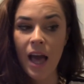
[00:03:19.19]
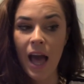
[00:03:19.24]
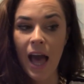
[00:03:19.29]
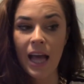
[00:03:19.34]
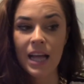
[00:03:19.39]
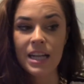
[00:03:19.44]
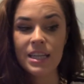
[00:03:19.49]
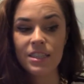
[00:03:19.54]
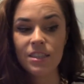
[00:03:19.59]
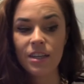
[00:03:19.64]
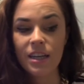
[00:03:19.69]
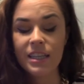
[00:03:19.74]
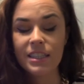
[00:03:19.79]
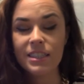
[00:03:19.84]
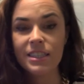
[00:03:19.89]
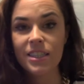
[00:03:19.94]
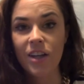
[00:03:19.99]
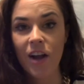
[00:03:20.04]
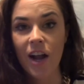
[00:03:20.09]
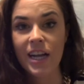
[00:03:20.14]
and
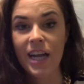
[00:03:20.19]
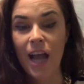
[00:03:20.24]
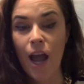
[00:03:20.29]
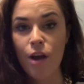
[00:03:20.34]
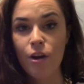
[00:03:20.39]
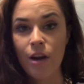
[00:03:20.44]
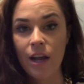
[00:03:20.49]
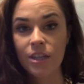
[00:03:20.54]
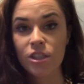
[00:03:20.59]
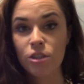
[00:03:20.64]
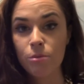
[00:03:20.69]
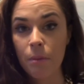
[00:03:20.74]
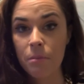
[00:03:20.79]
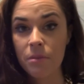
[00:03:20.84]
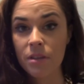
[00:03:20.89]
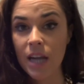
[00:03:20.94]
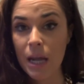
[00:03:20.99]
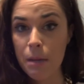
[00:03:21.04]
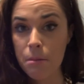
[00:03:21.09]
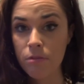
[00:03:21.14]
I can't actually remember
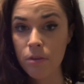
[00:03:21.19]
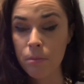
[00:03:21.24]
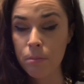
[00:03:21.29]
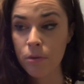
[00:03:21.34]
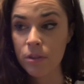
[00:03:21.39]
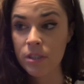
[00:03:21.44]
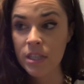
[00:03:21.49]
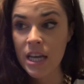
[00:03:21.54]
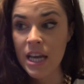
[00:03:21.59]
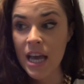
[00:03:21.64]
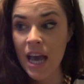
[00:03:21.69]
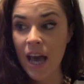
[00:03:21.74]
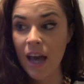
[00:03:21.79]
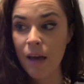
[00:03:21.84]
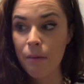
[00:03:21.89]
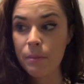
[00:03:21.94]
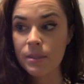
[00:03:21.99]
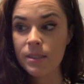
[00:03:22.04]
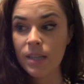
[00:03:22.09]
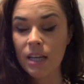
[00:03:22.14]
the name of it, but
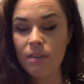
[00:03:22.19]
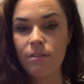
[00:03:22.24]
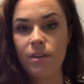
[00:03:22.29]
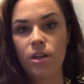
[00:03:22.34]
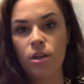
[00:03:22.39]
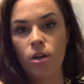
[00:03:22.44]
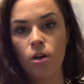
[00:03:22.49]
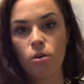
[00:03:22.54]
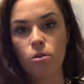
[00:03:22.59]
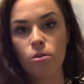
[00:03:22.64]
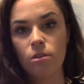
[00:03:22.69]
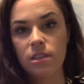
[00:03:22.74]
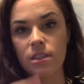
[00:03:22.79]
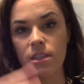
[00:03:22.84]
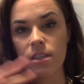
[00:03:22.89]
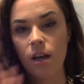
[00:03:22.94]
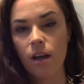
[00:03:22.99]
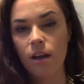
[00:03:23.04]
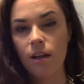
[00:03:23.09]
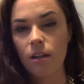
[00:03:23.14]
it's kind of like an old
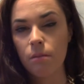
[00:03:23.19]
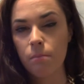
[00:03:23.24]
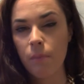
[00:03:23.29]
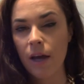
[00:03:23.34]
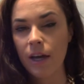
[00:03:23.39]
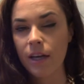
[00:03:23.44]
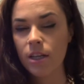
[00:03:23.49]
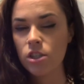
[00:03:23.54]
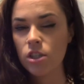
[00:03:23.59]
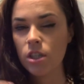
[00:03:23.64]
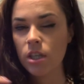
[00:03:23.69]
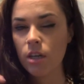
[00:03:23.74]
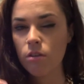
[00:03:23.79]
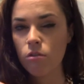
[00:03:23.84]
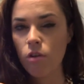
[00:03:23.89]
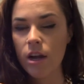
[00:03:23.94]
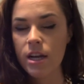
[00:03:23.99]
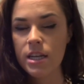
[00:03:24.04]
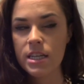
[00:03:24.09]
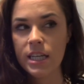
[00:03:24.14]
style packaging and
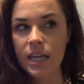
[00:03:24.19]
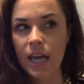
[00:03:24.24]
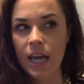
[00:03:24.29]
writing,